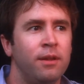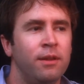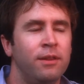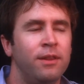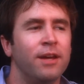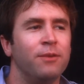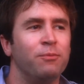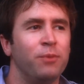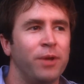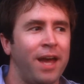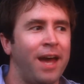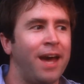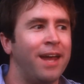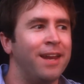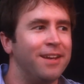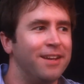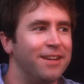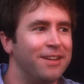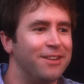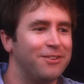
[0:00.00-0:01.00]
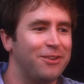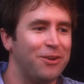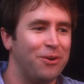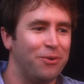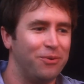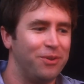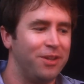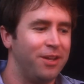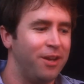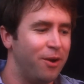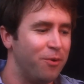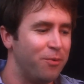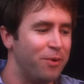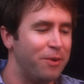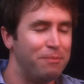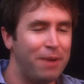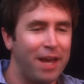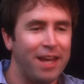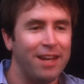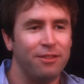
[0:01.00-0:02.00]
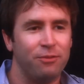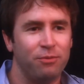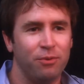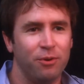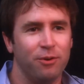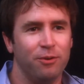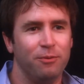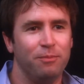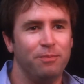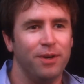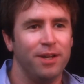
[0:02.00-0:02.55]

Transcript: then we had it, and so you know we'd made it through.